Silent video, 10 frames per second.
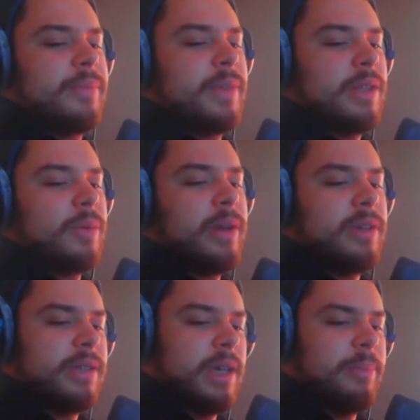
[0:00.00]
That's why you
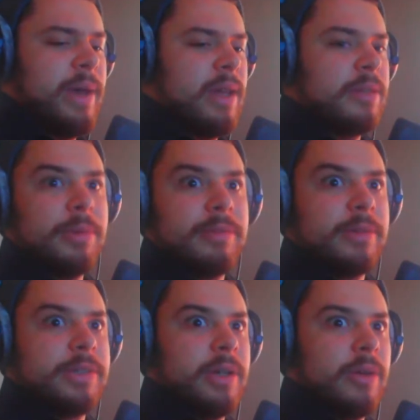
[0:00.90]
take math, but
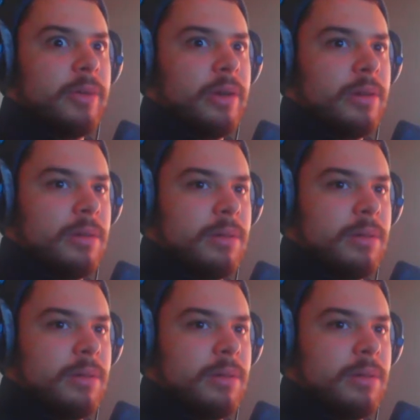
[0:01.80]
for children.